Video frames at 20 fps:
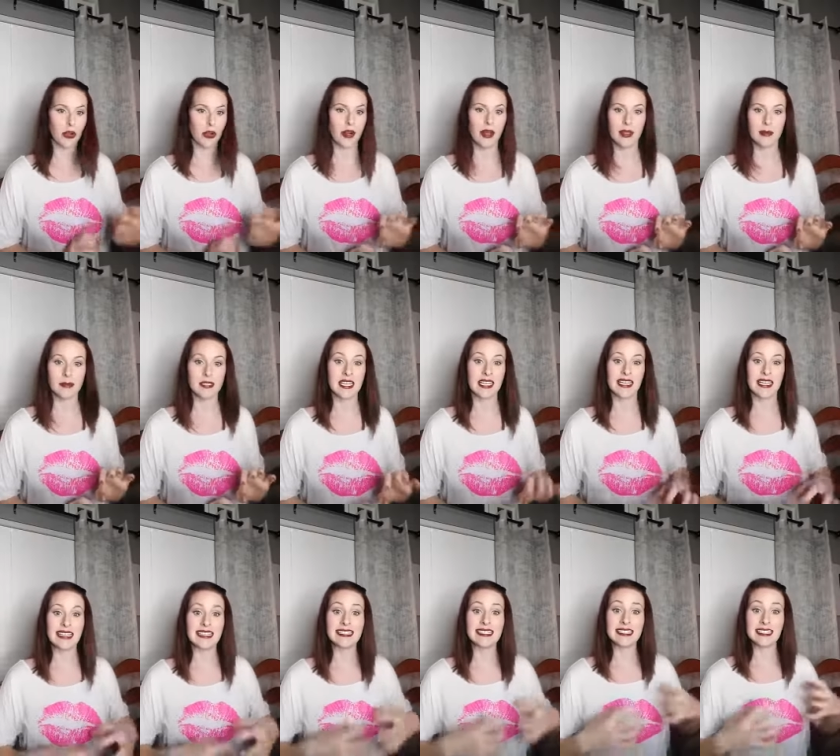comes in.
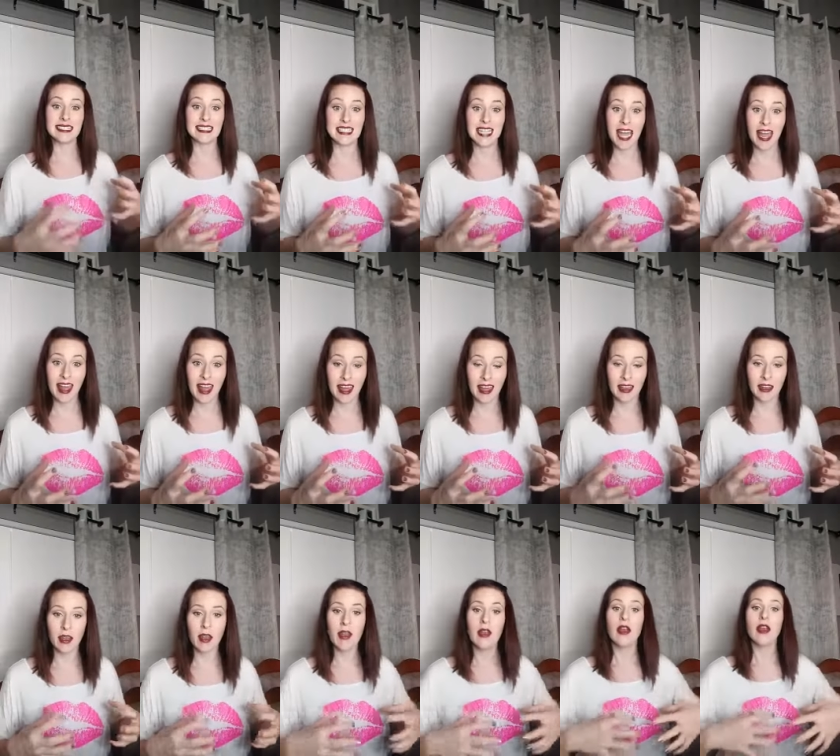Instead,
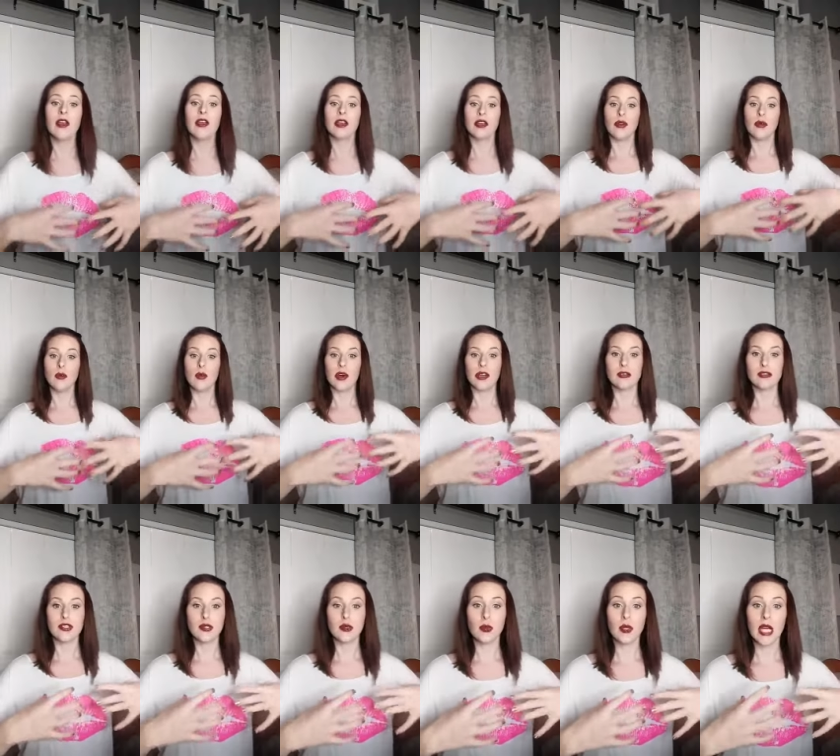you want
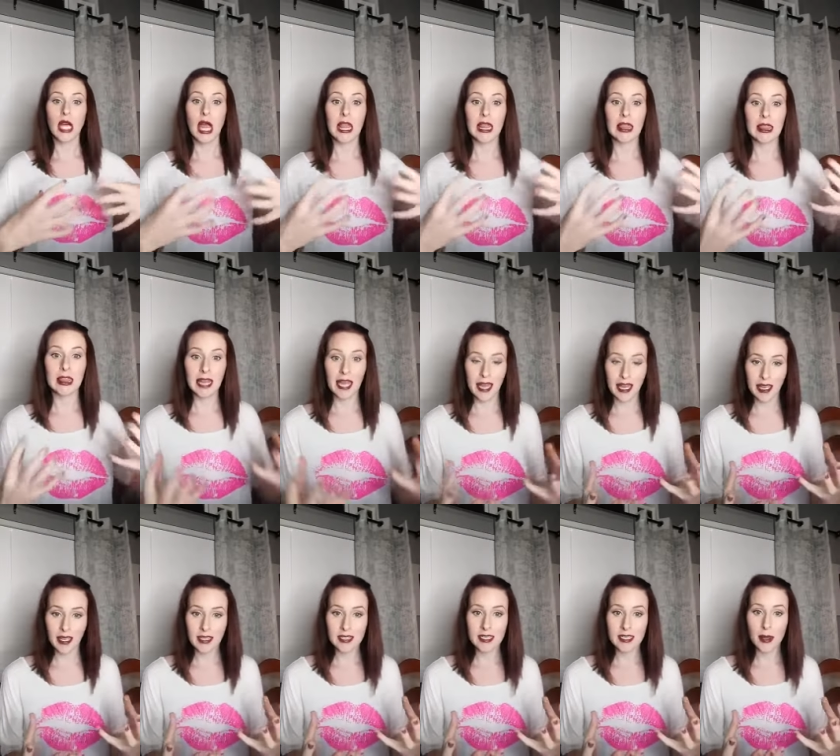to
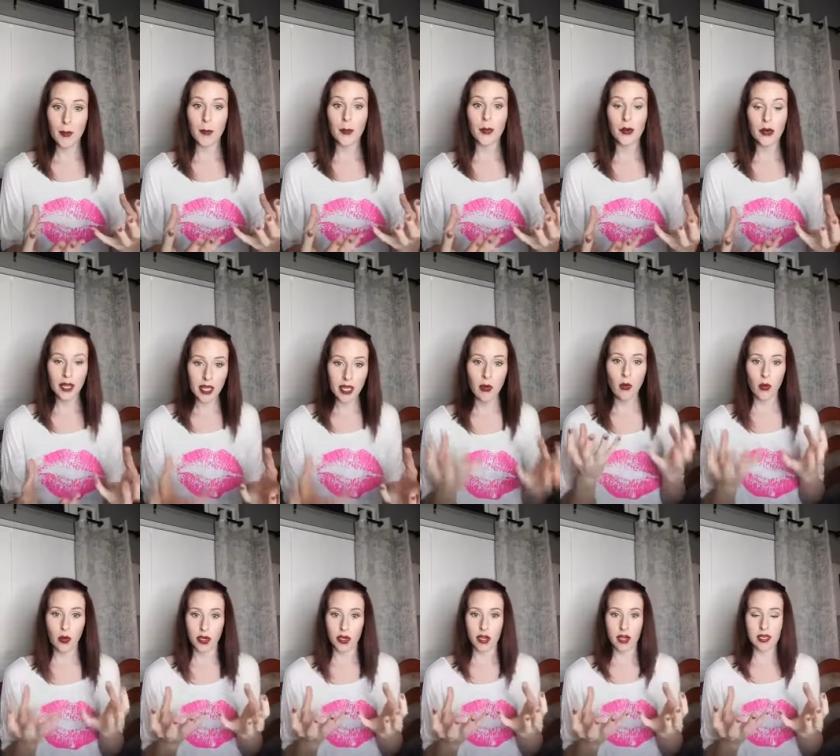collect
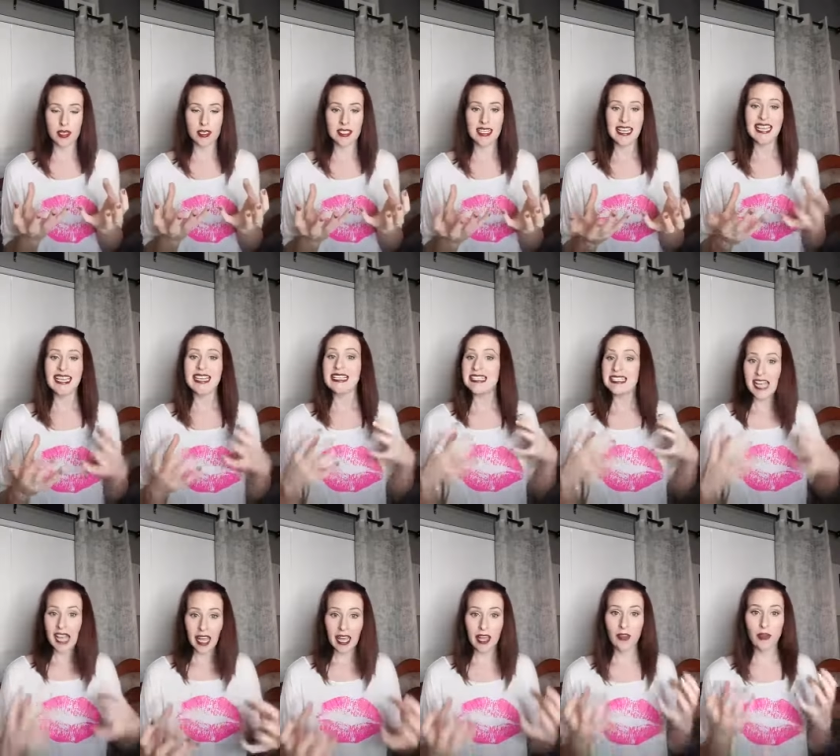pre-orders,
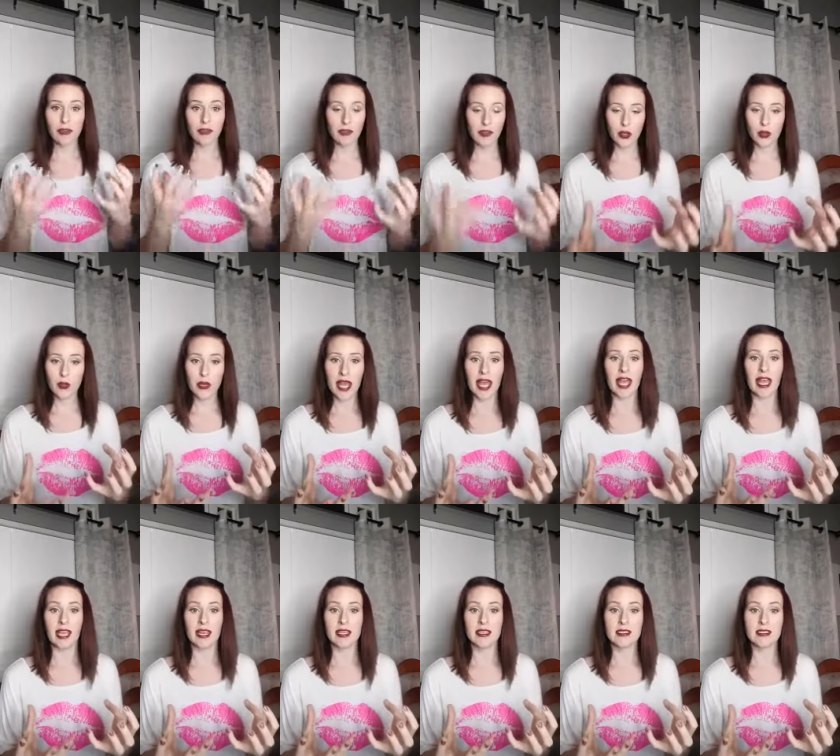take a few
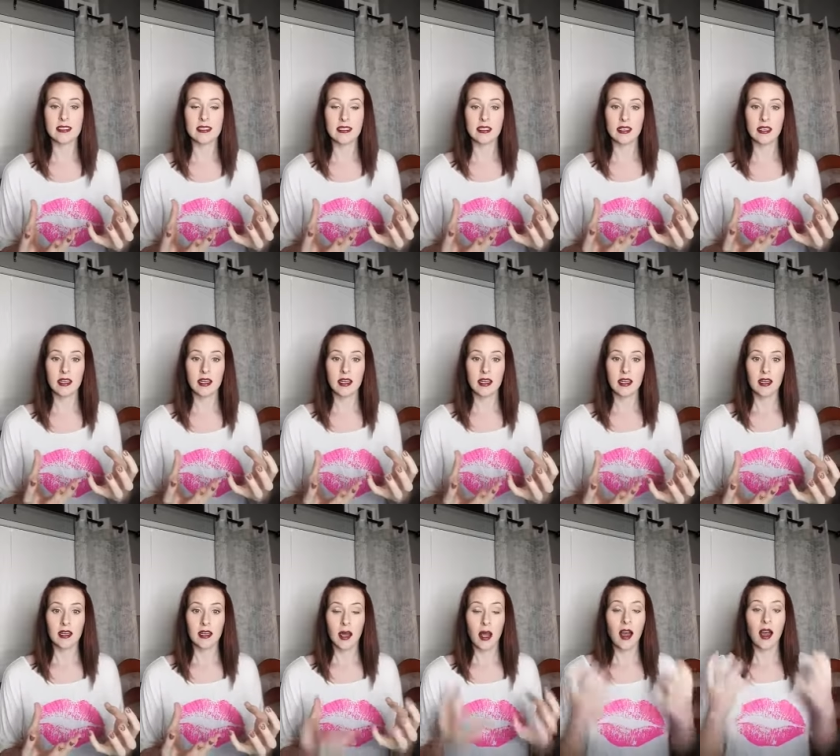days,
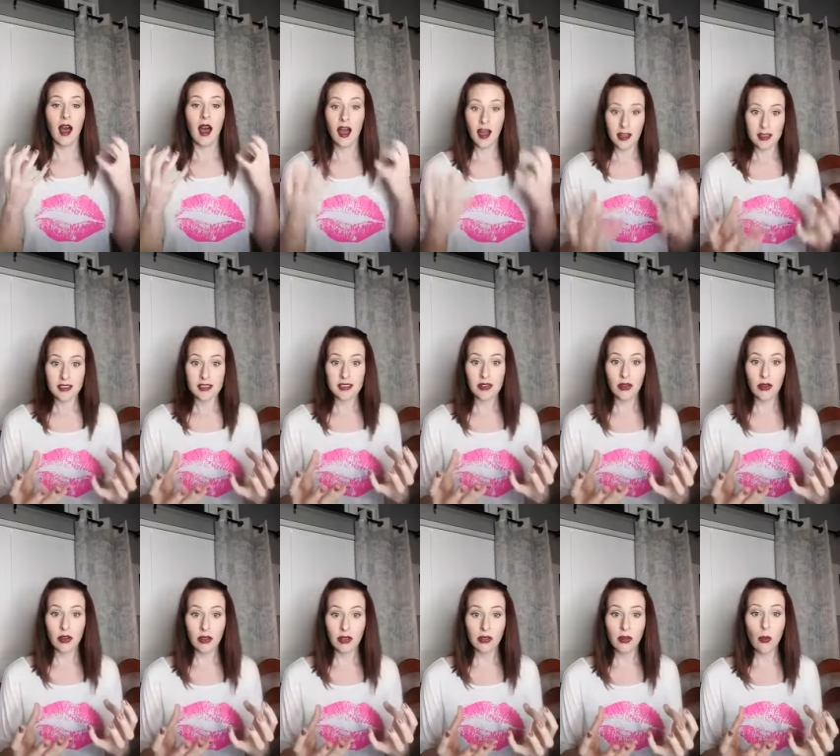
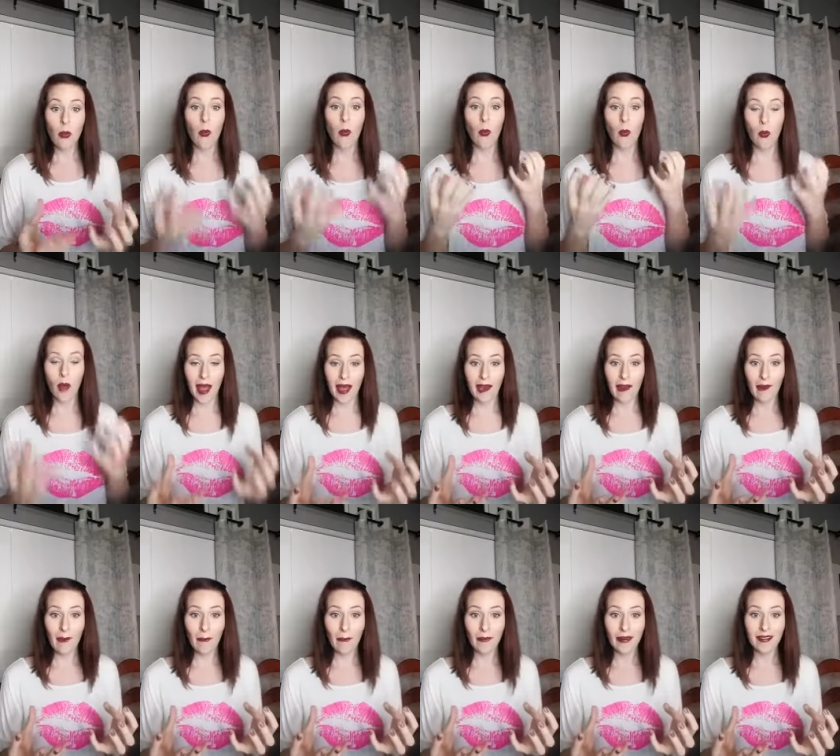hustle,
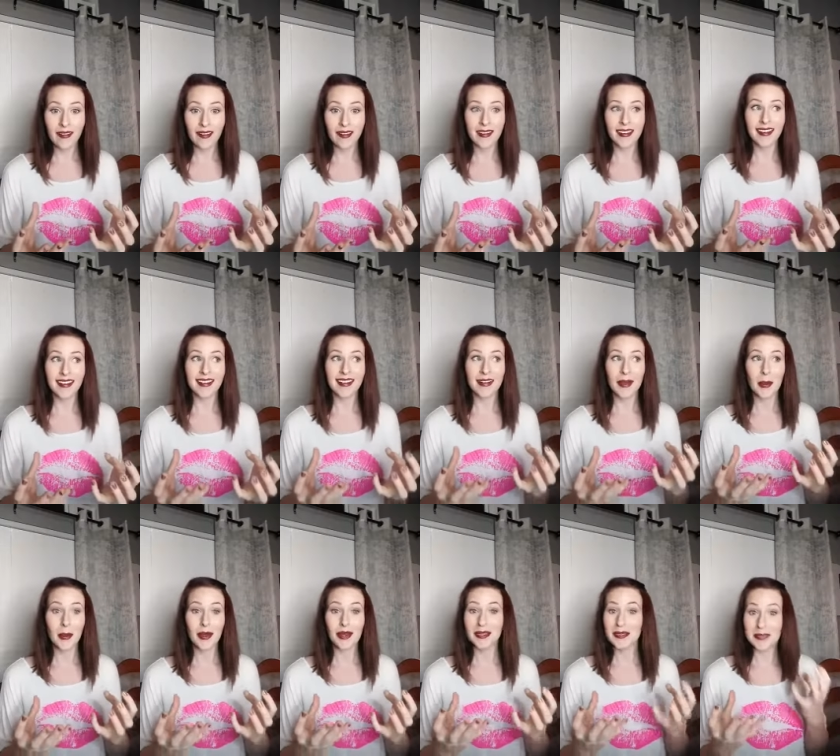wow,
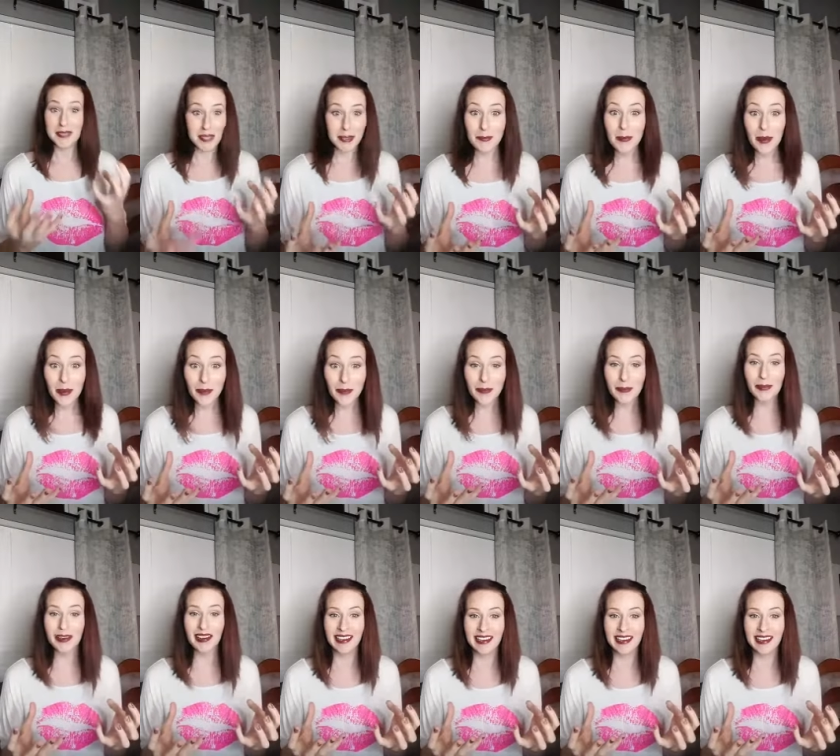demo,